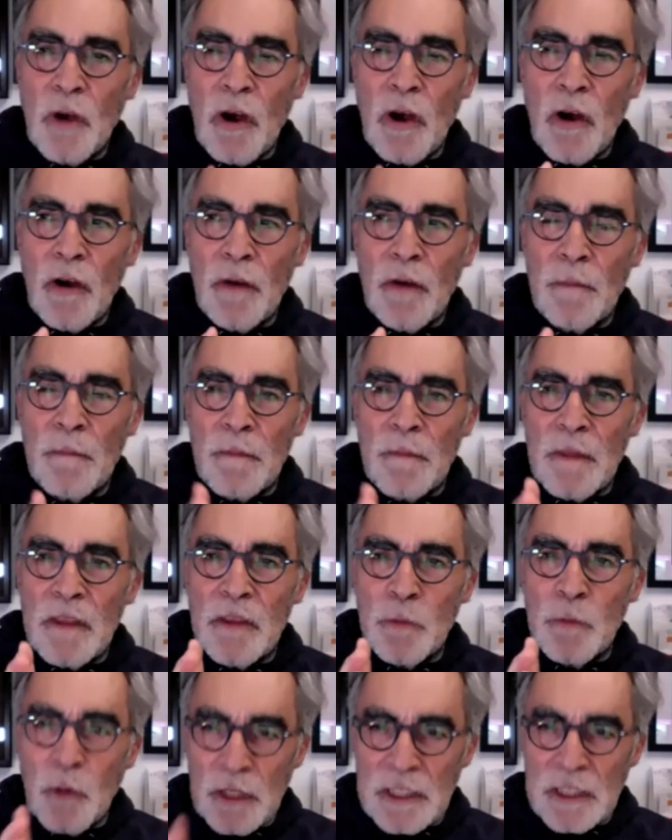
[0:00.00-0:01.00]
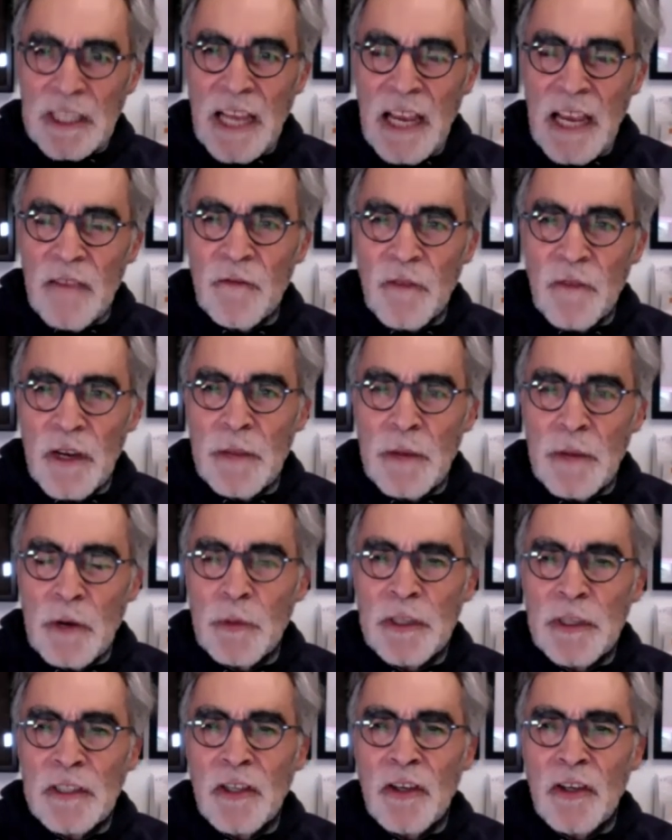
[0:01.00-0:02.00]
Uh, yeah. What time frame are
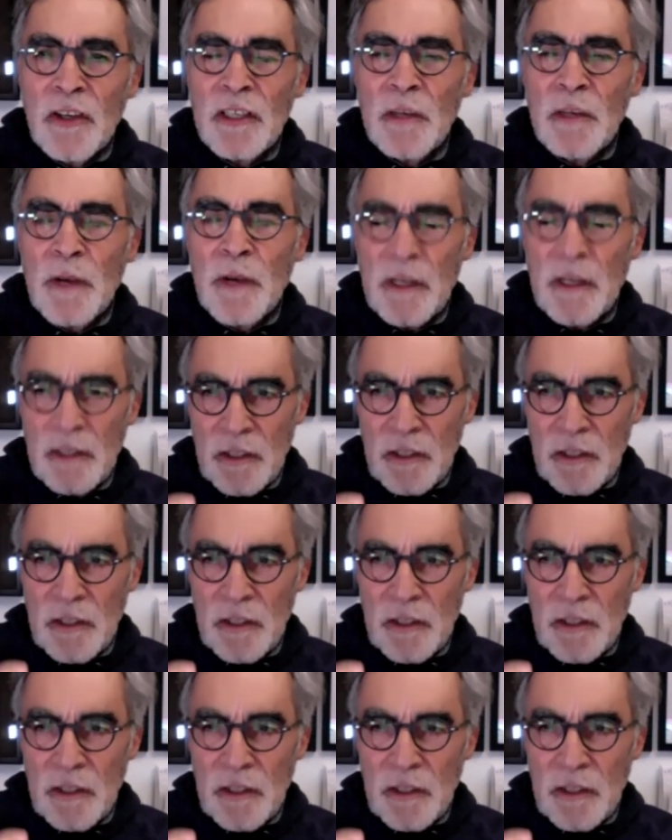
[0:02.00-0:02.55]
we talking about?